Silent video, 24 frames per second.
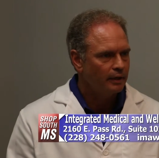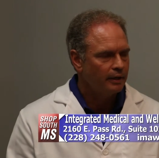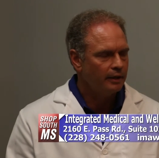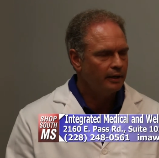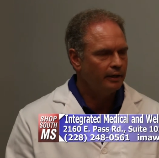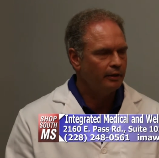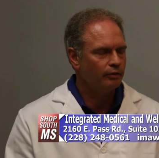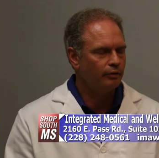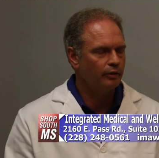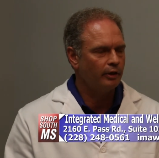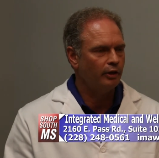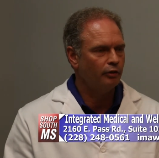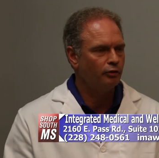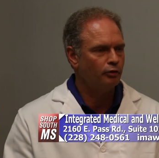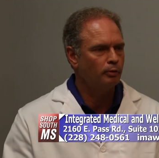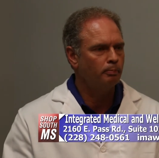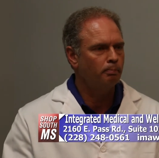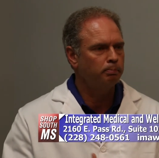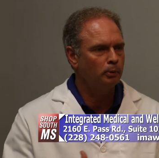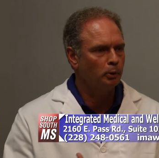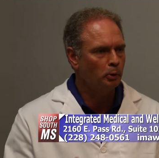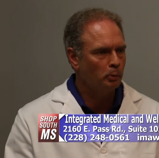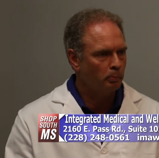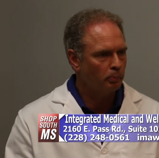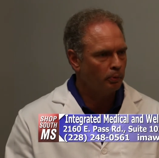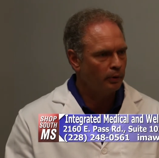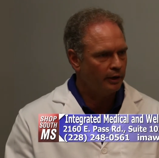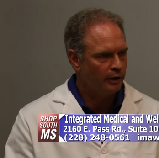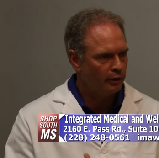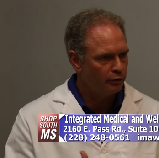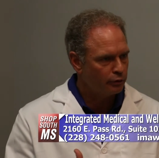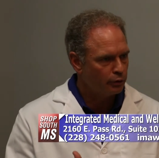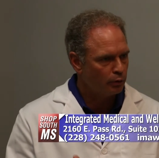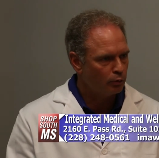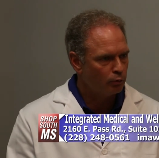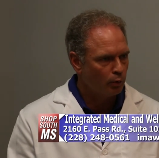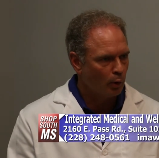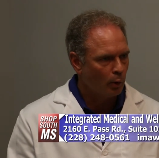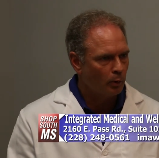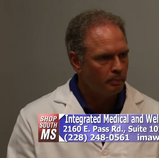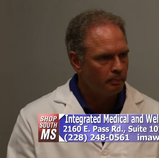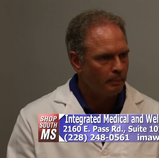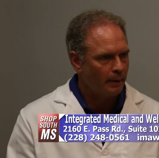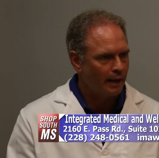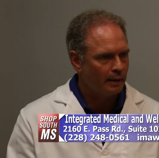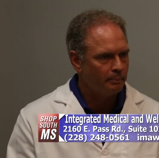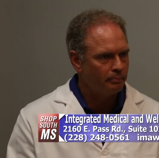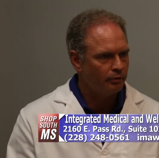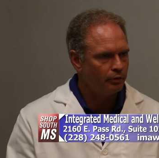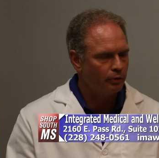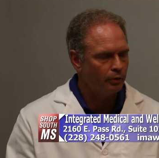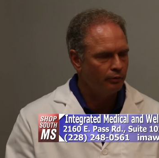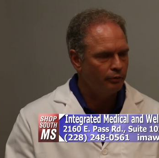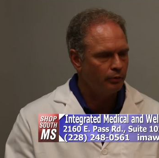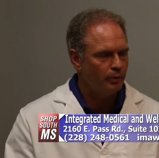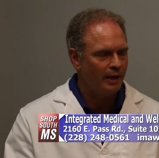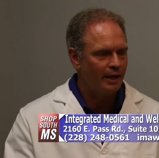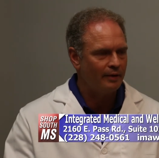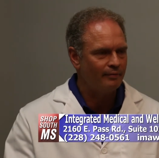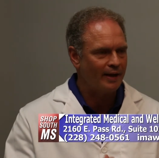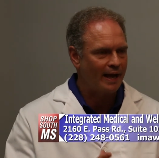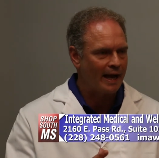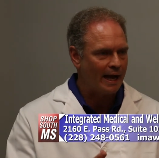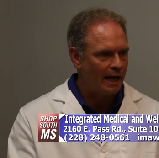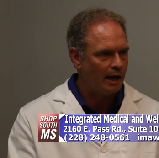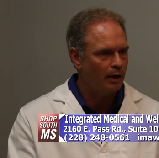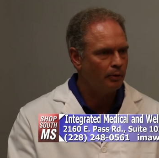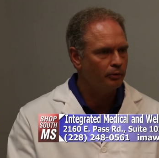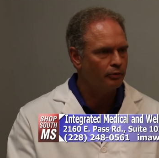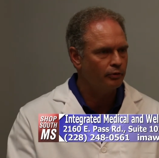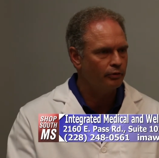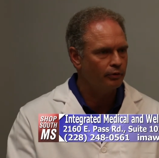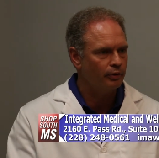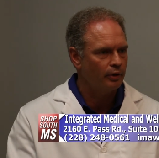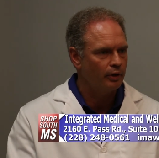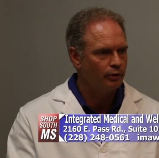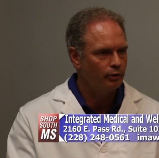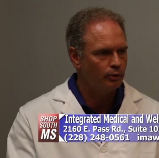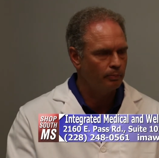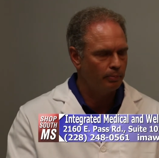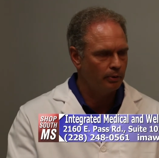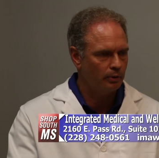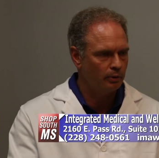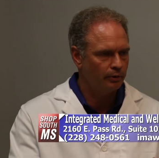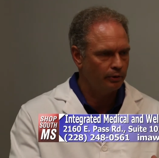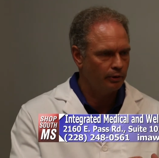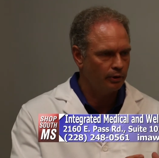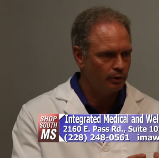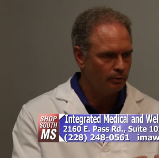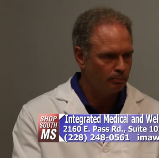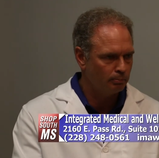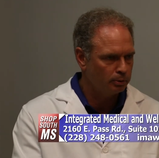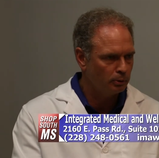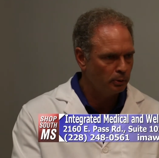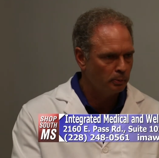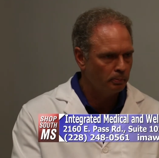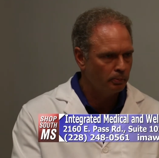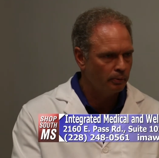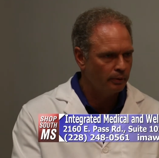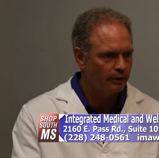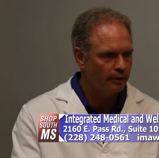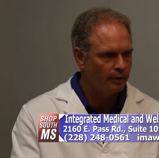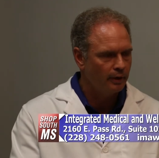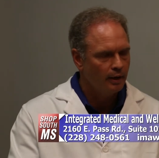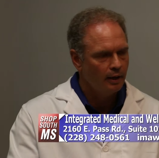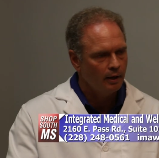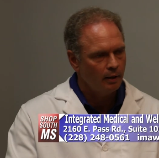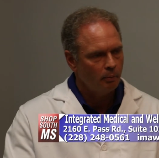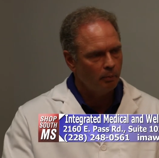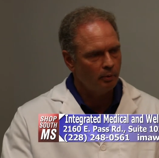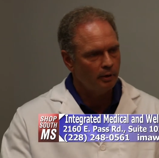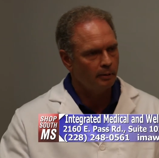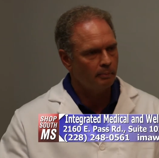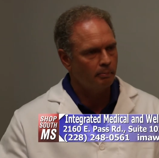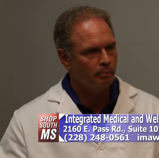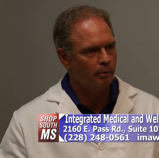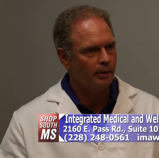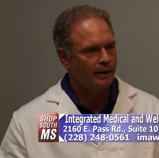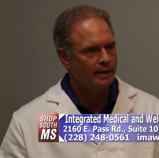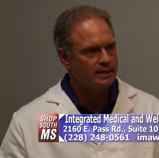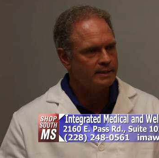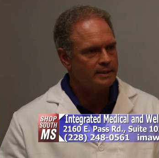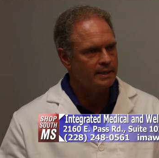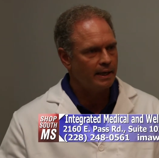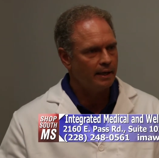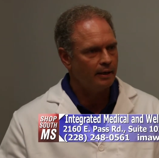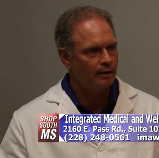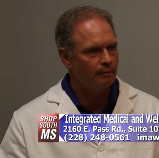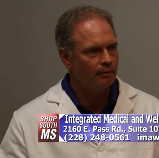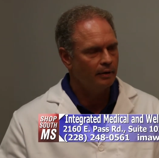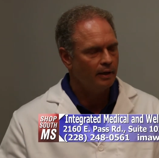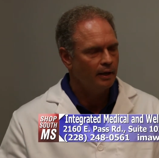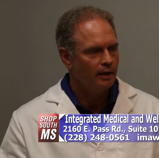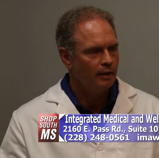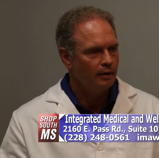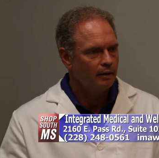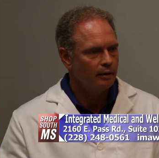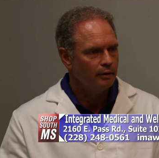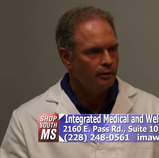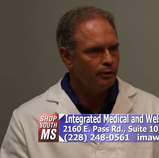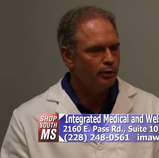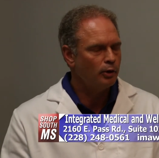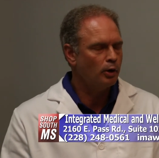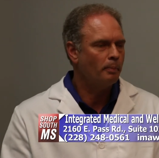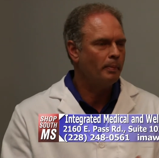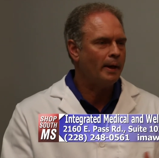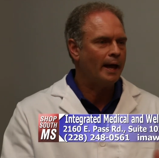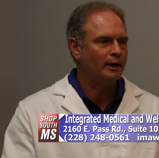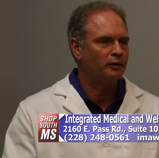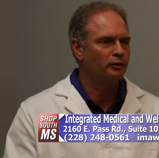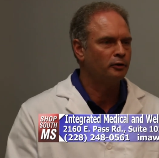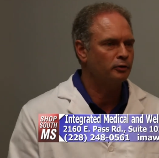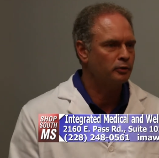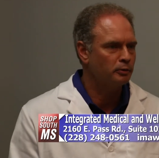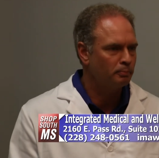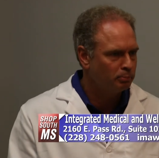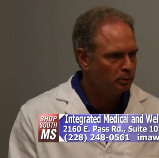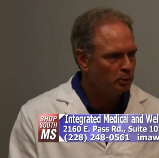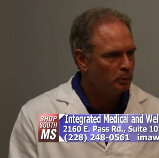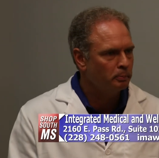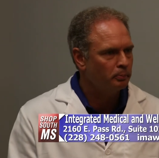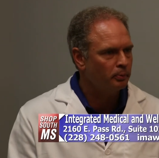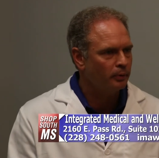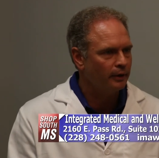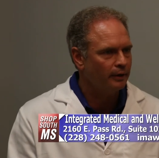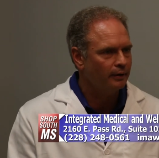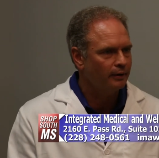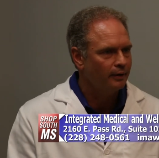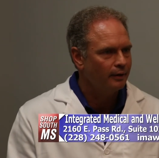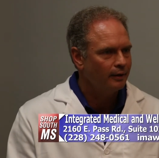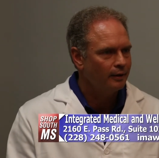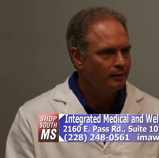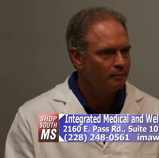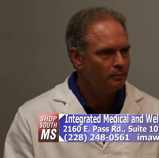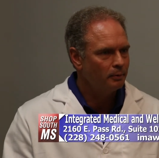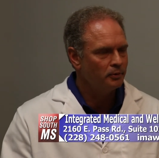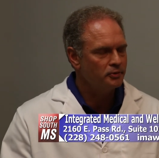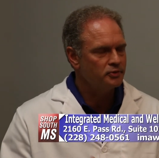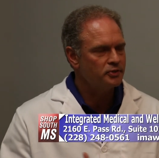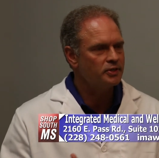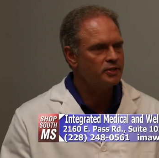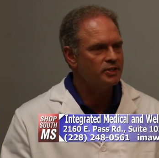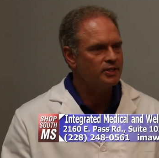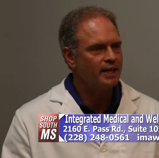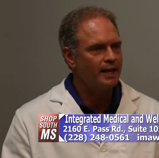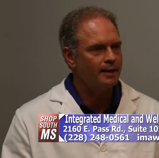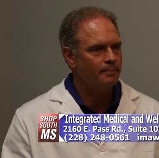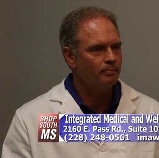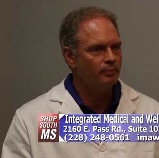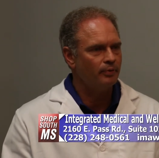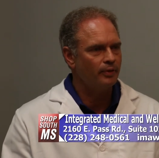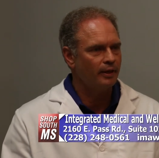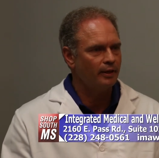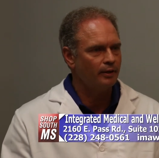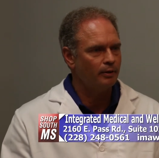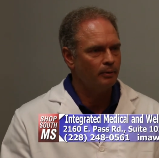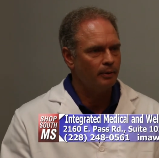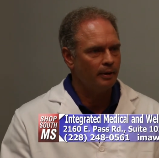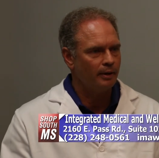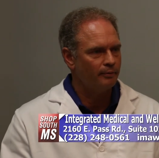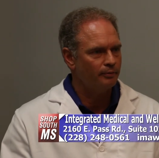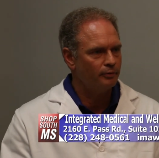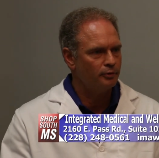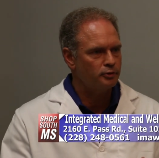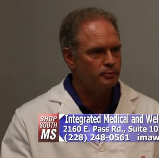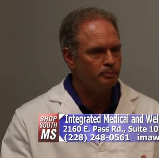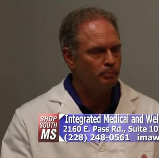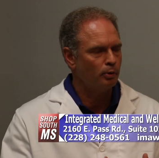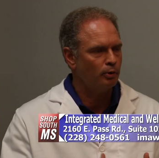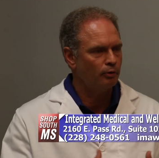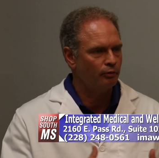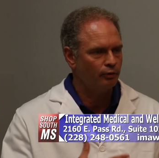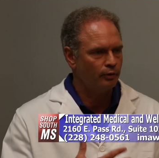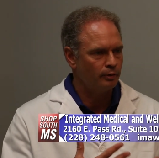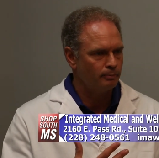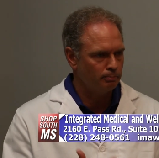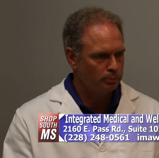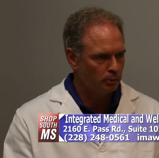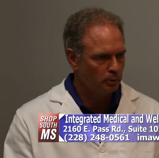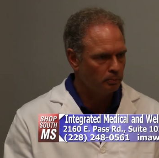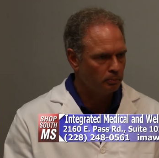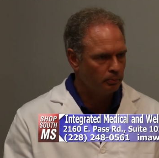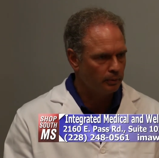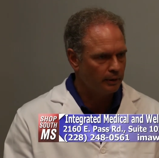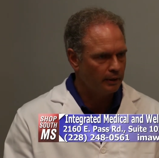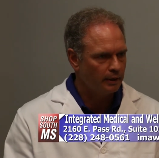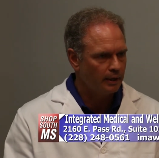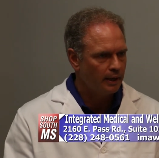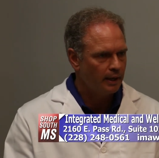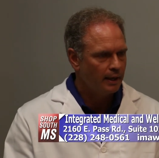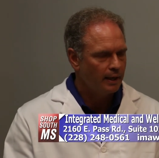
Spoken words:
It's a blueprint, it's a roadmap. So if you have a house, you build it on a blueprint. When it breaks down, you go back to the blueprint. Well, it's the same thing. You have this perfect blueprint.